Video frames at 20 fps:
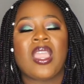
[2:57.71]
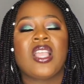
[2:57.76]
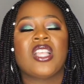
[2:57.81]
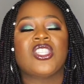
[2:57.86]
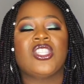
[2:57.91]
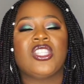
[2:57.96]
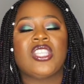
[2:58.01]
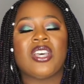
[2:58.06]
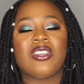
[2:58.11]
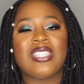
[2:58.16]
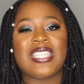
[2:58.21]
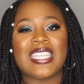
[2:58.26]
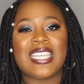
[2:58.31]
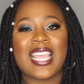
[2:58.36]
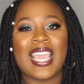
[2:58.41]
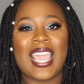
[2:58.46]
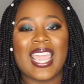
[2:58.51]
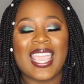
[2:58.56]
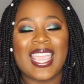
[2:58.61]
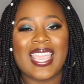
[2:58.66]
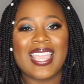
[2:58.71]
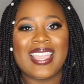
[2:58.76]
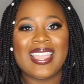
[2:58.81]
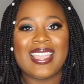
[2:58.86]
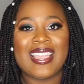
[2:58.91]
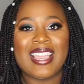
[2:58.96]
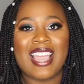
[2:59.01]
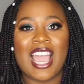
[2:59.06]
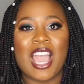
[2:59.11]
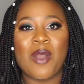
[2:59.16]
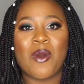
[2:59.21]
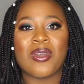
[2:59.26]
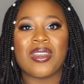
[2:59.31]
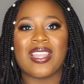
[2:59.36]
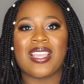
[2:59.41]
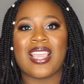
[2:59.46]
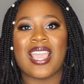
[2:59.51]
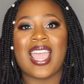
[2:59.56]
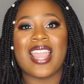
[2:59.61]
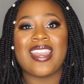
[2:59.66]
So today, I want
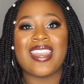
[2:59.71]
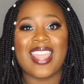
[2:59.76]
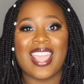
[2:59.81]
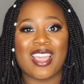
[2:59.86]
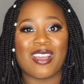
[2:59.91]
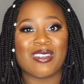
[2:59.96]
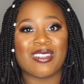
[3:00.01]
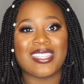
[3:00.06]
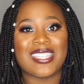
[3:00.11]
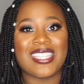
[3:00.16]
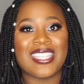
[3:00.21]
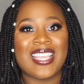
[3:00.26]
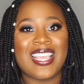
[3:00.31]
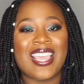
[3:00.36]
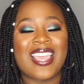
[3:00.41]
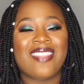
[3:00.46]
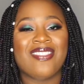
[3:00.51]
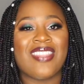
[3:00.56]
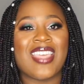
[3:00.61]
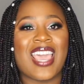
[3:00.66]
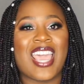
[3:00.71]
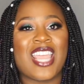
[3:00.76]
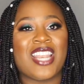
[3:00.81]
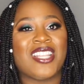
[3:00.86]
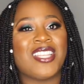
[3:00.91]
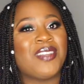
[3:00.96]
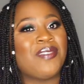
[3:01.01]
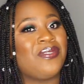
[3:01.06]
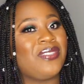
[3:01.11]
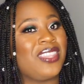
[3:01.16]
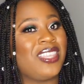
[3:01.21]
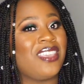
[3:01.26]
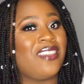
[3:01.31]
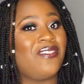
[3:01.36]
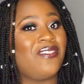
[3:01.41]
to announce that the